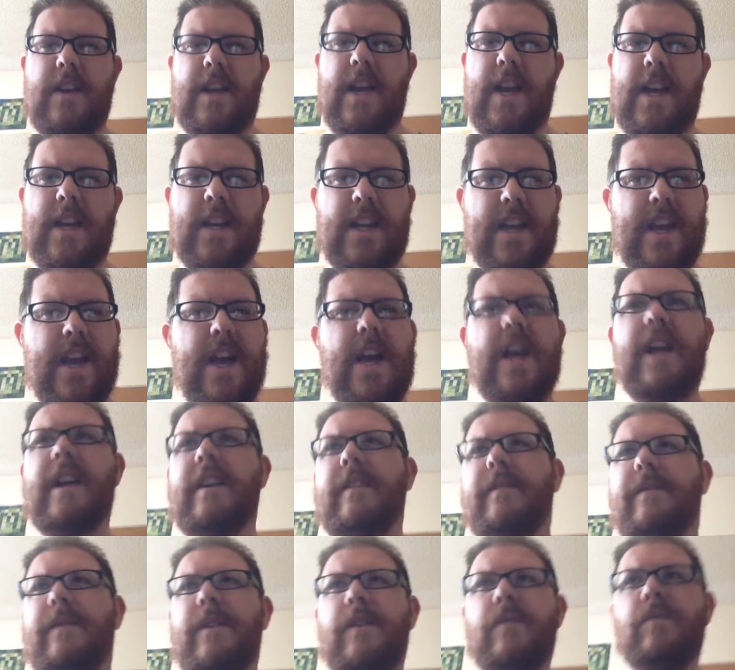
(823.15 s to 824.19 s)
And yeah,
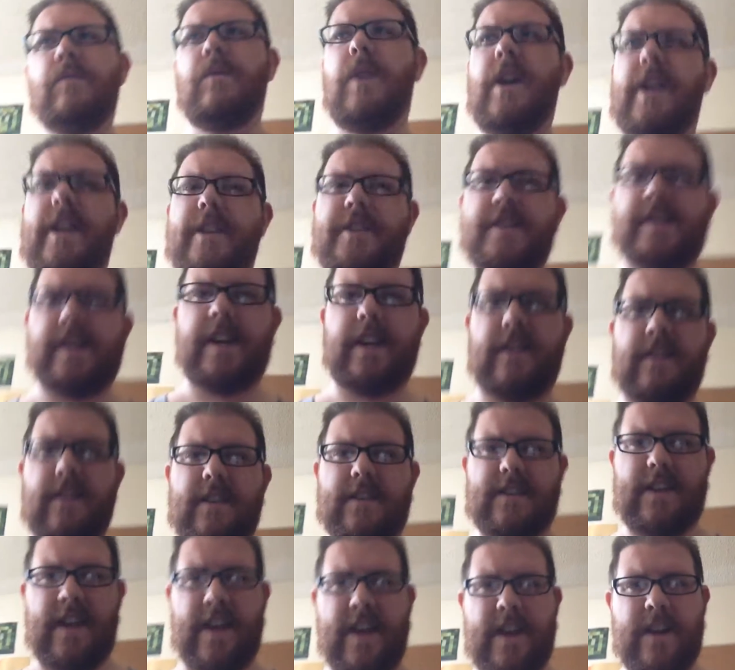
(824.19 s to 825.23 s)
if you want to check
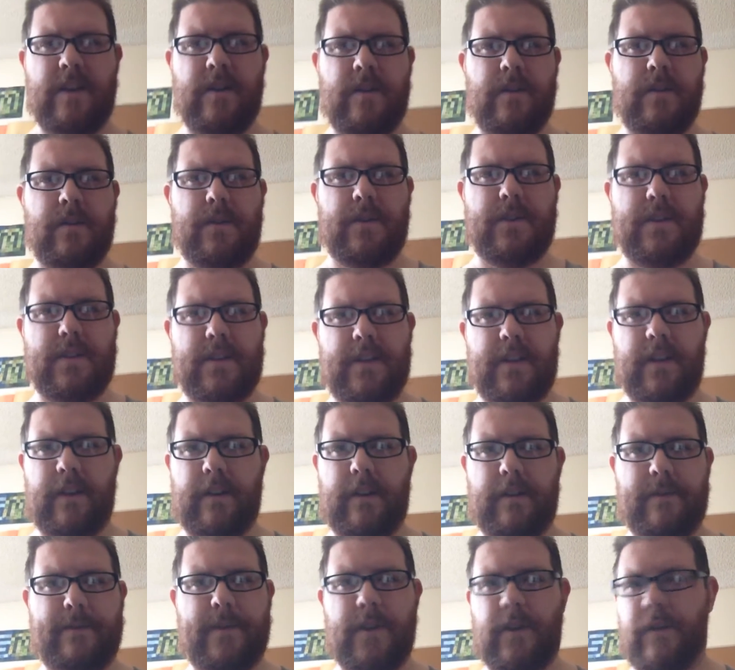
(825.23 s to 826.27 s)
this out,
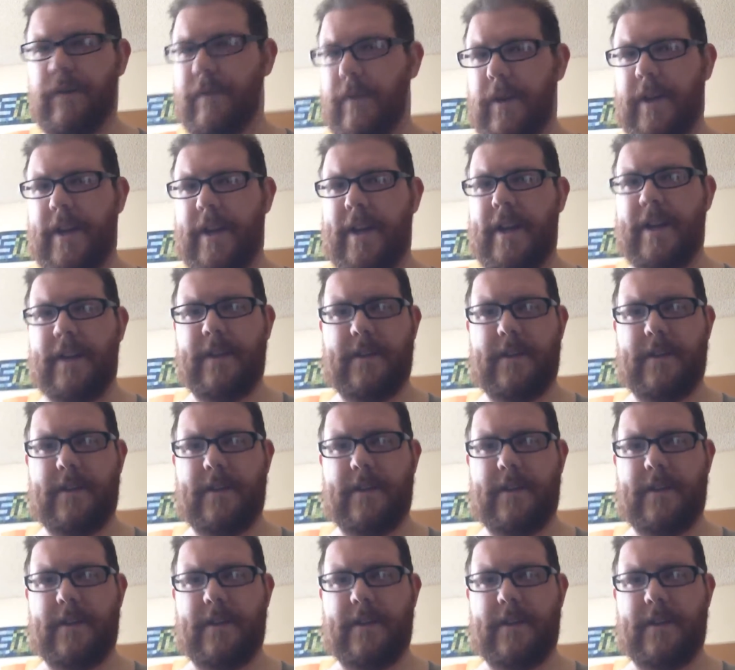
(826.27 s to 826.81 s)
feel free.